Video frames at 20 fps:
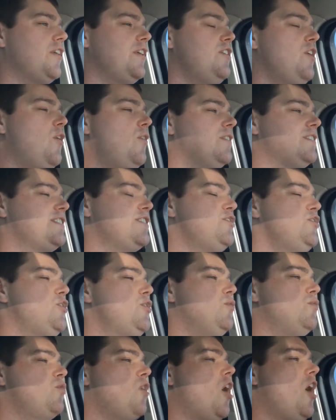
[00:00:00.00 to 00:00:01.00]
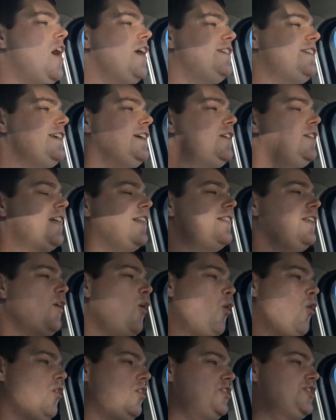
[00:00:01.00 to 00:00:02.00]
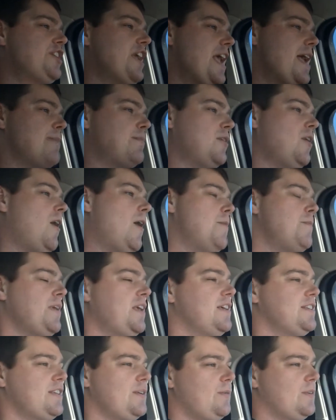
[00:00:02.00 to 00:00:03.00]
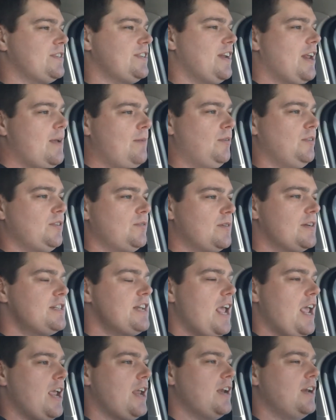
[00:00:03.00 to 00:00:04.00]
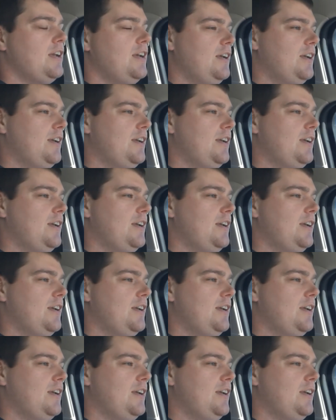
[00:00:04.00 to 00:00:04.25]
No, it's a new Raw Deal that the old champ got because he wasn't able to retain.